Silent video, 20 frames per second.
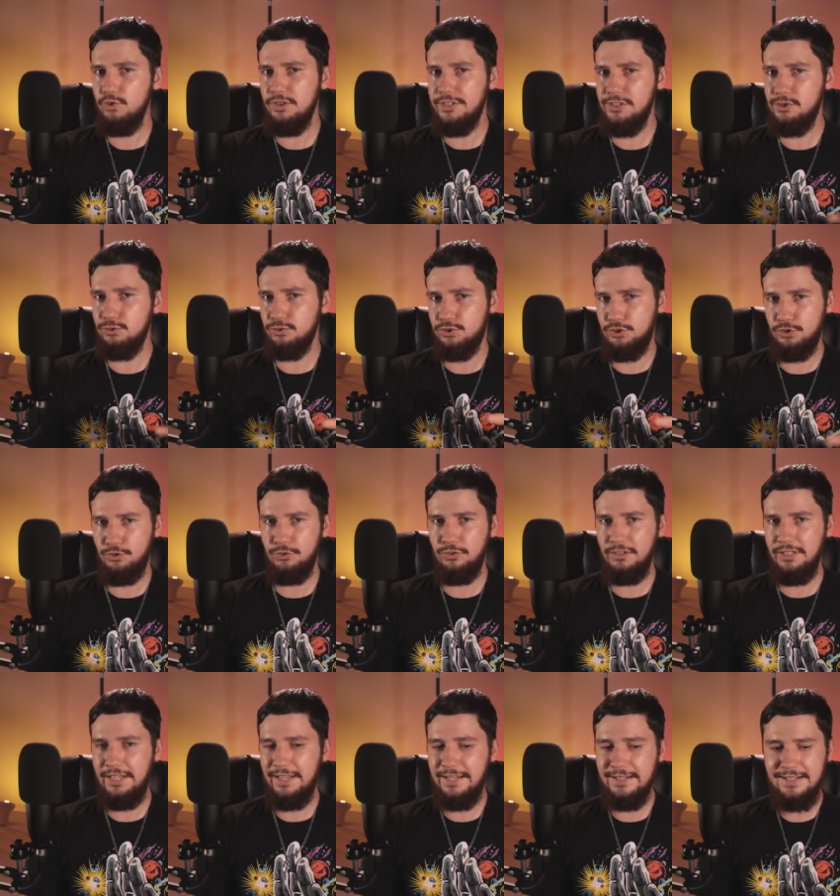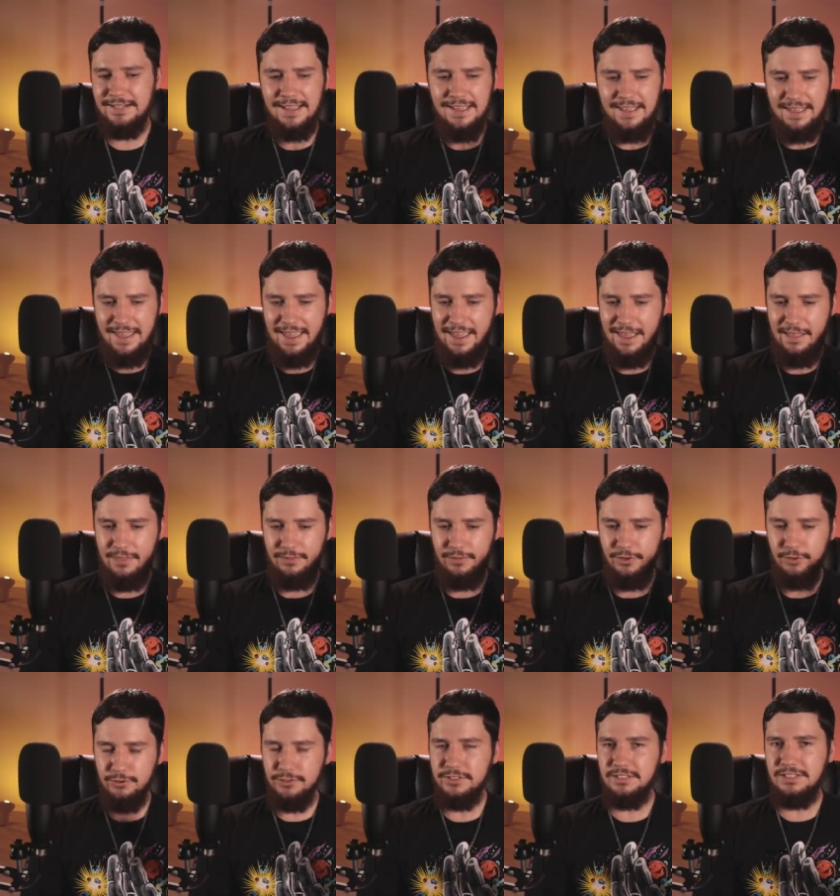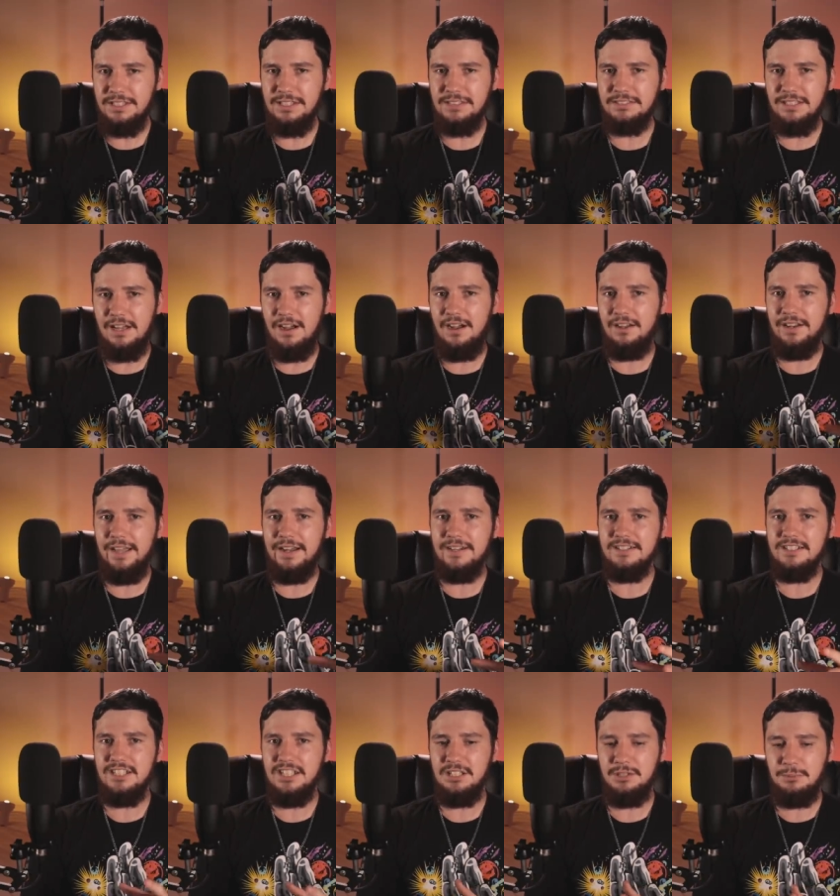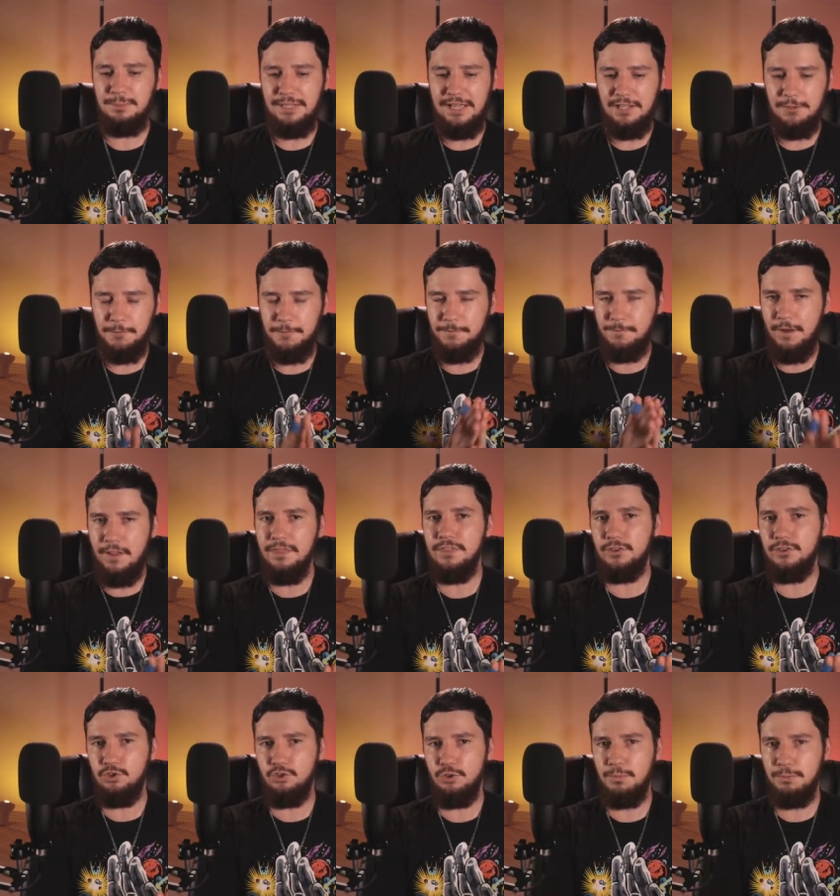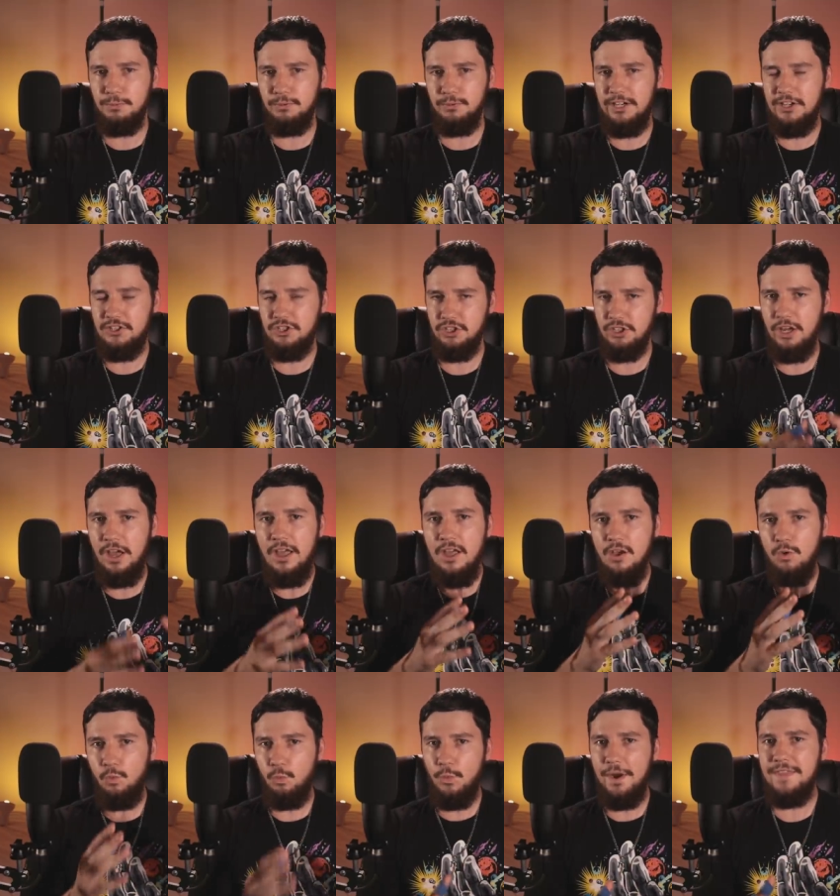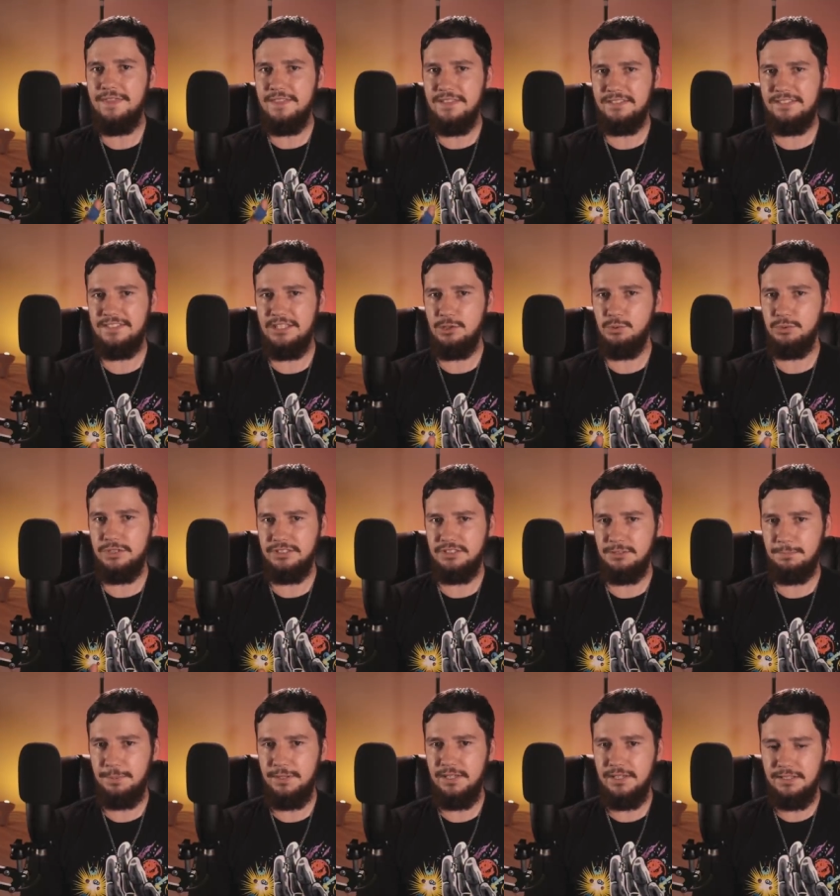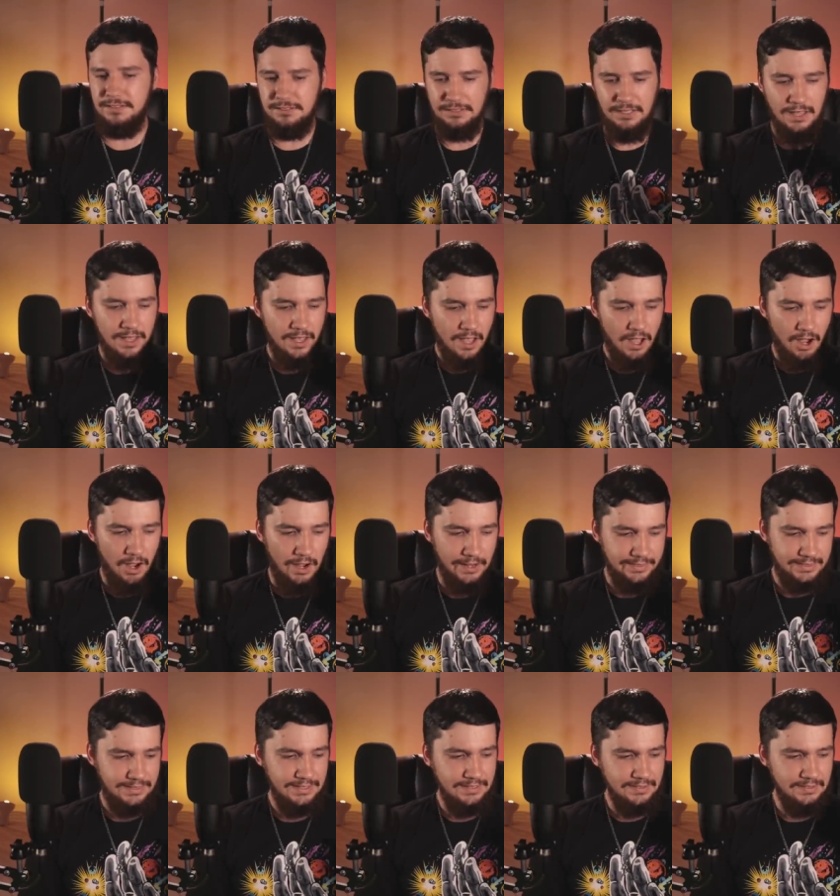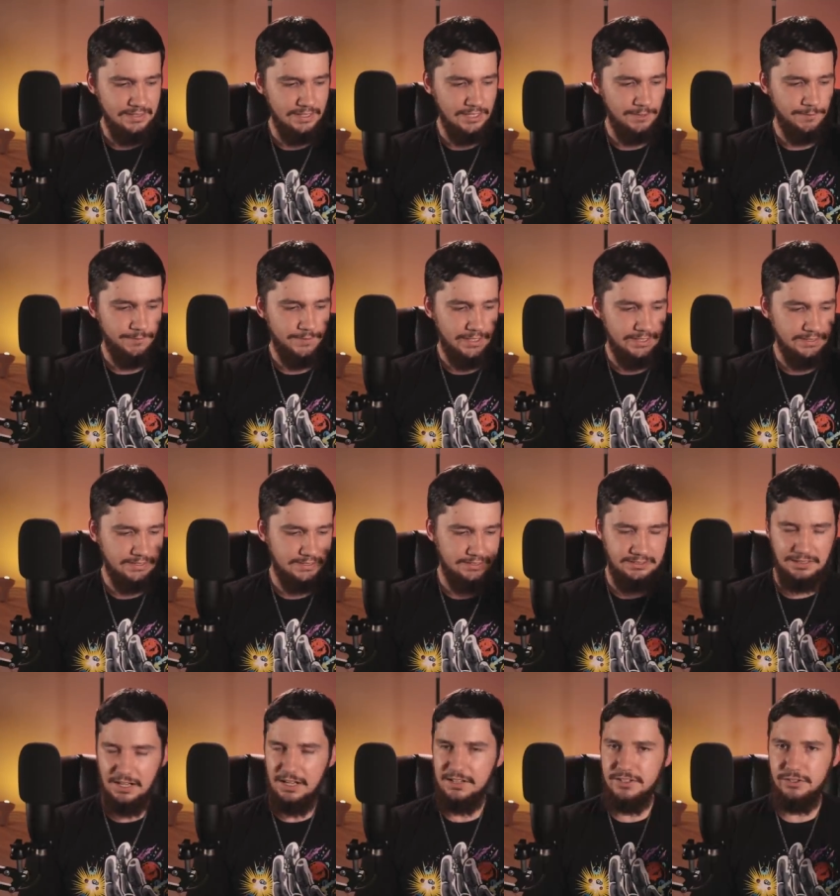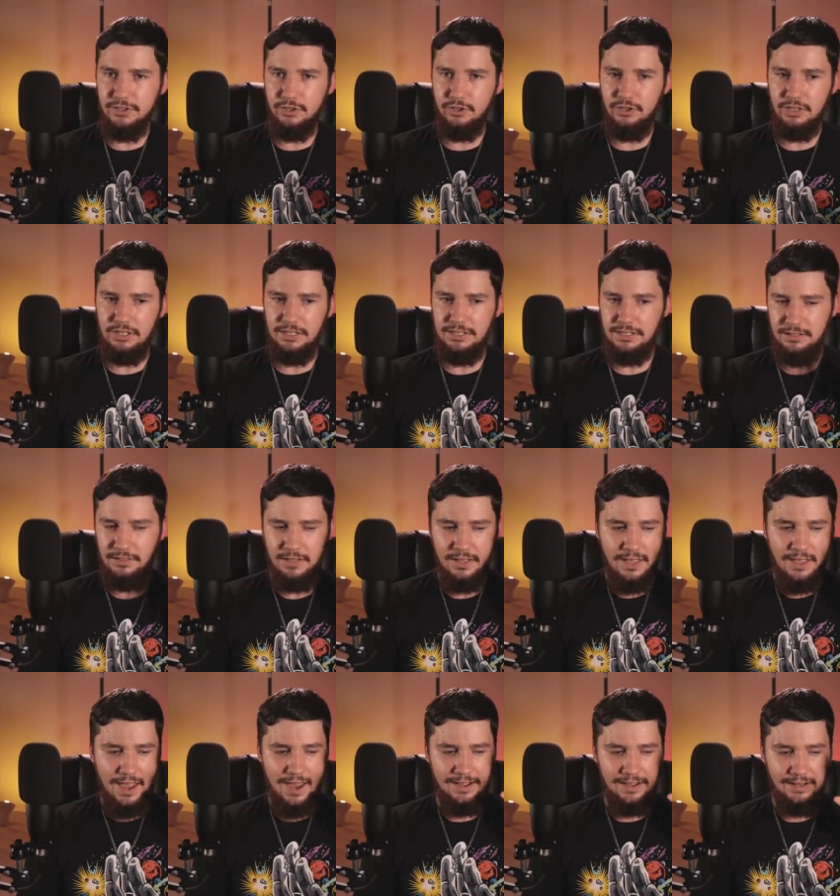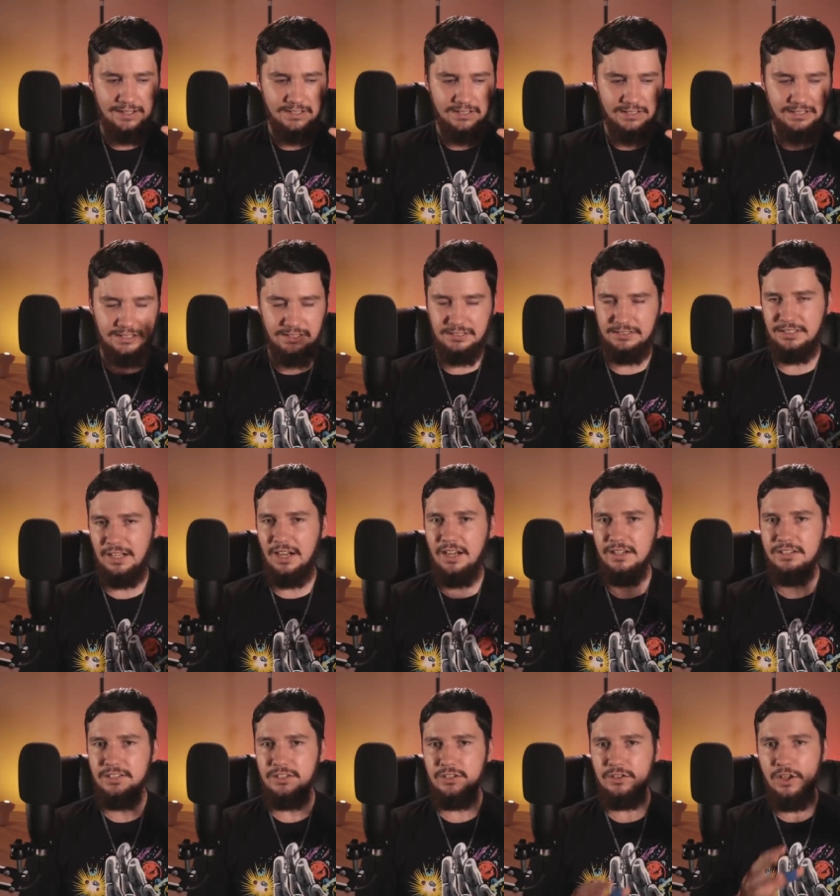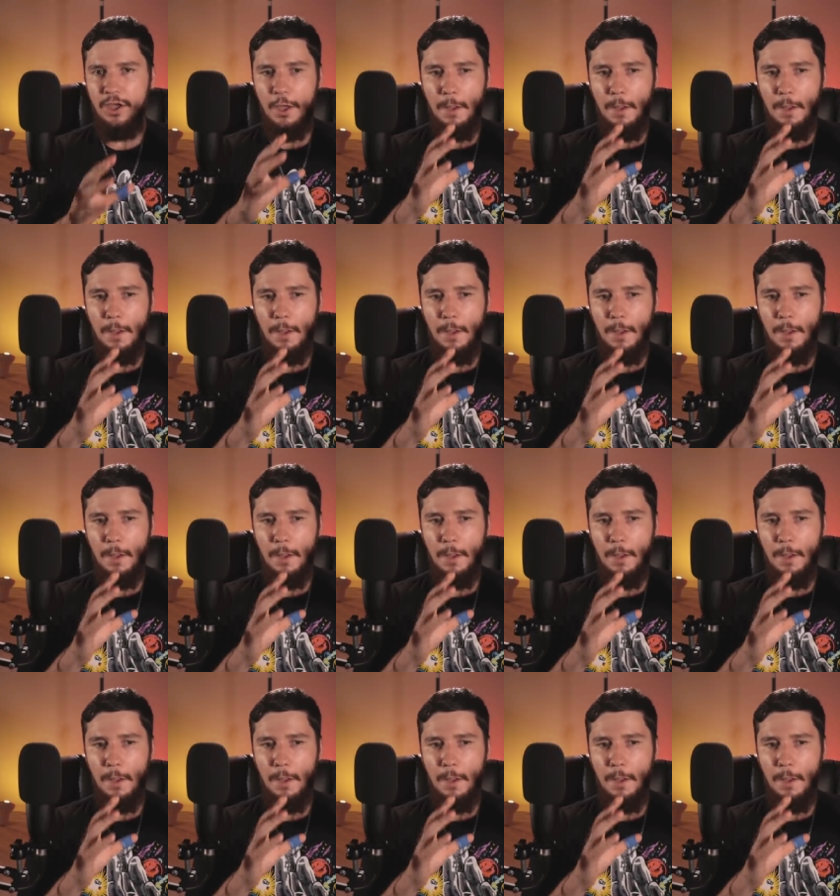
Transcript: little too late and those things aren't actually going to be able to fund the corporation when this deal disappears. I think that if they'd started earlier and actually started